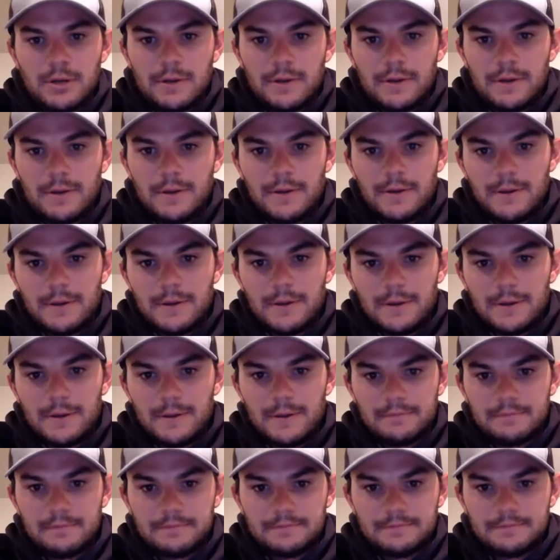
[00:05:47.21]

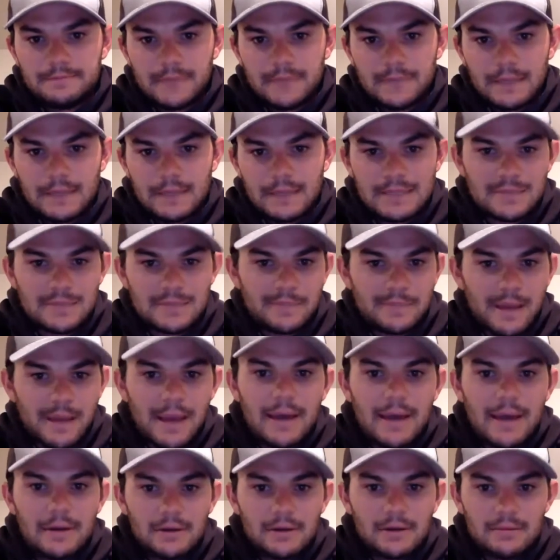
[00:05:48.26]
Um, and that's a
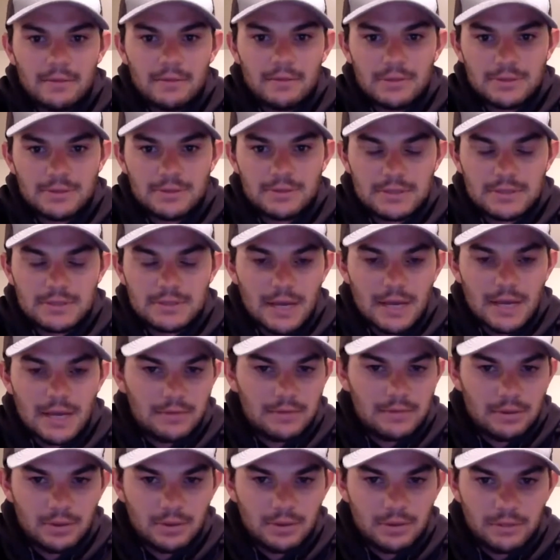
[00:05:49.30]
pattern most of the
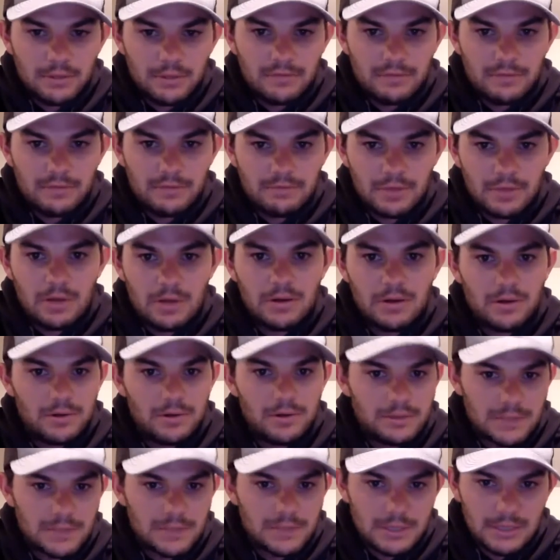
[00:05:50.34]
time. You're looking for
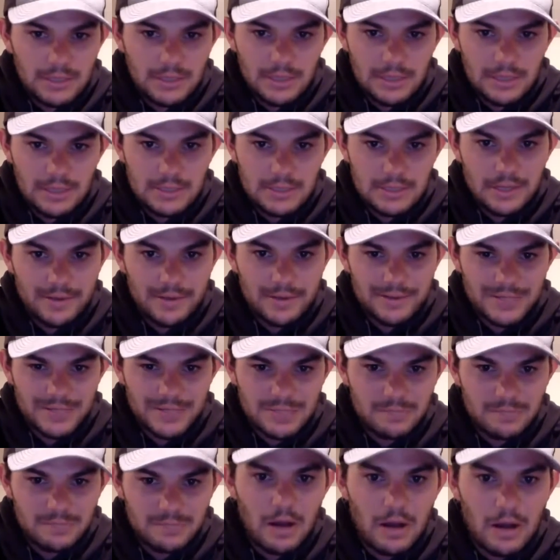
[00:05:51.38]
birds, and, and it's not a
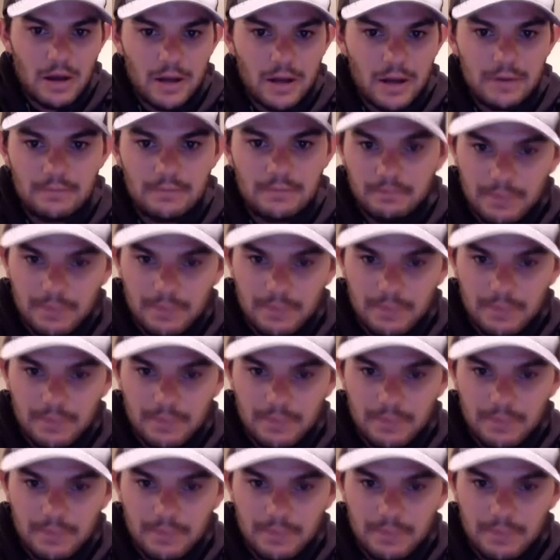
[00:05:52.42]
spot.